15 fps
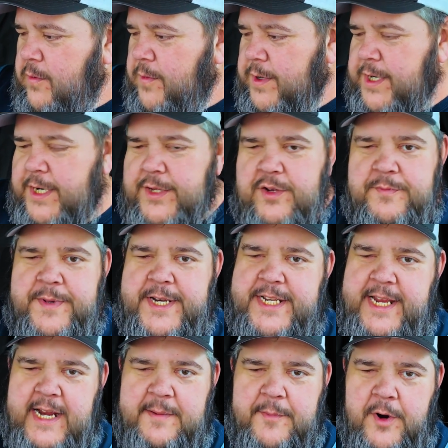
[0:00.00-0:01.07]
we're going to do a big
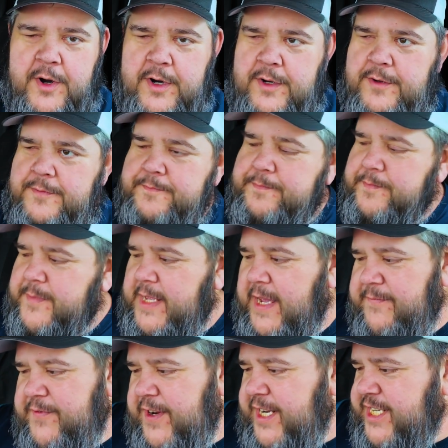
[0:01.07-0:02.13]
day tomorrow
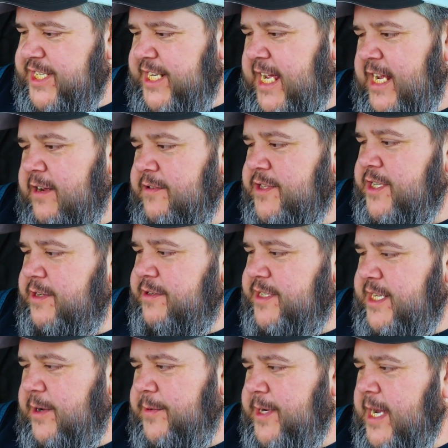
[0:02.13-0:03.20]
and finish it out on
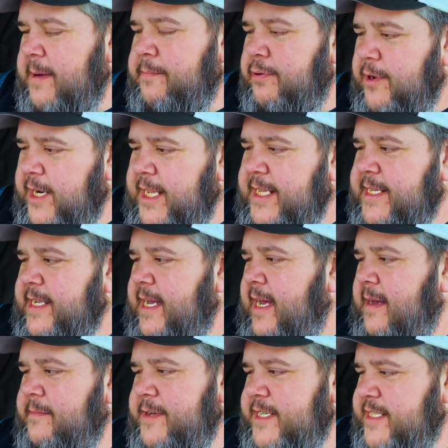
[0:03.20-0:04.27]
Tuesday. We got plenty of
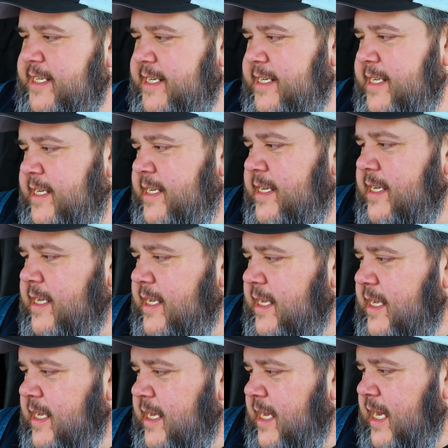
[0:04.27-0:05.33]
time. Just need to...
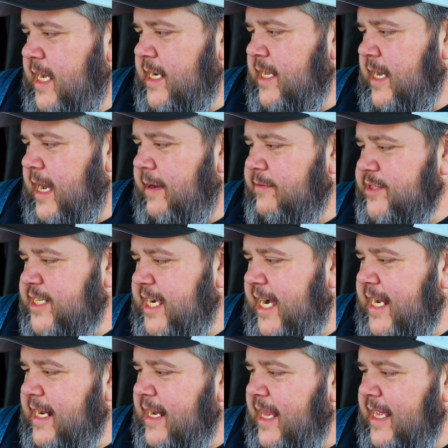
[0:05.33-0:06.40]
I was
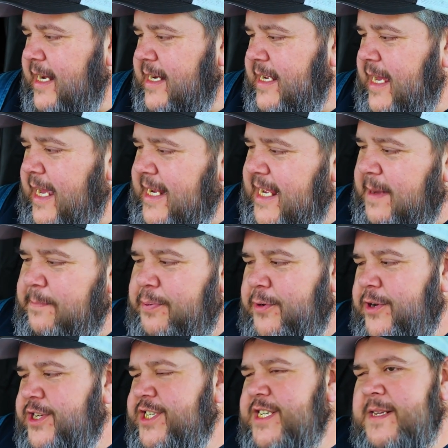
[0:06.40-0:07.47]
kind of like, I kept
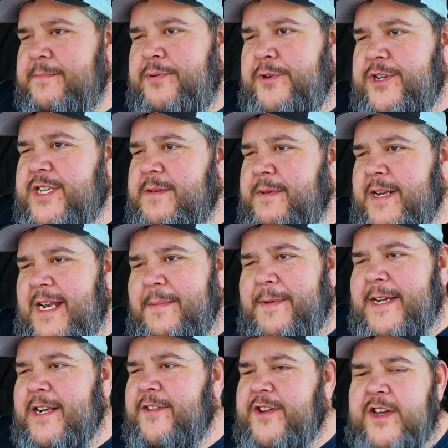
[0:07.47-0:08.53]
pushing. I'm like, let
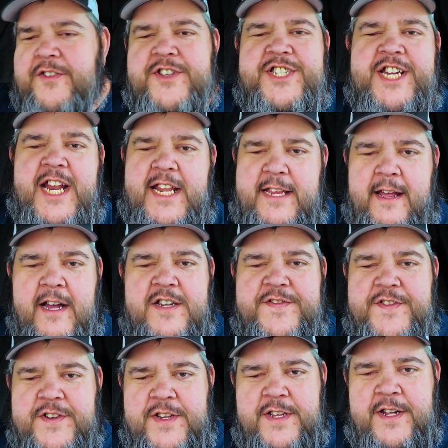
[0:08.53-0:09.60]
me get on the other side of
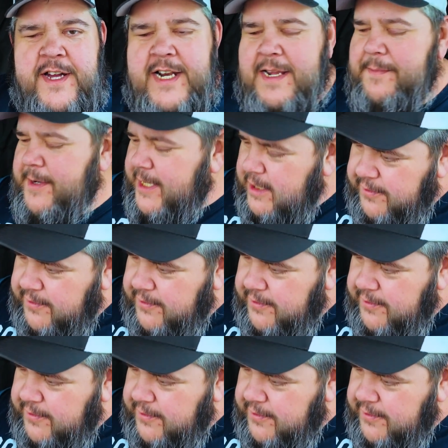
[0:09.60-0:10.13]
Knoxville tonight.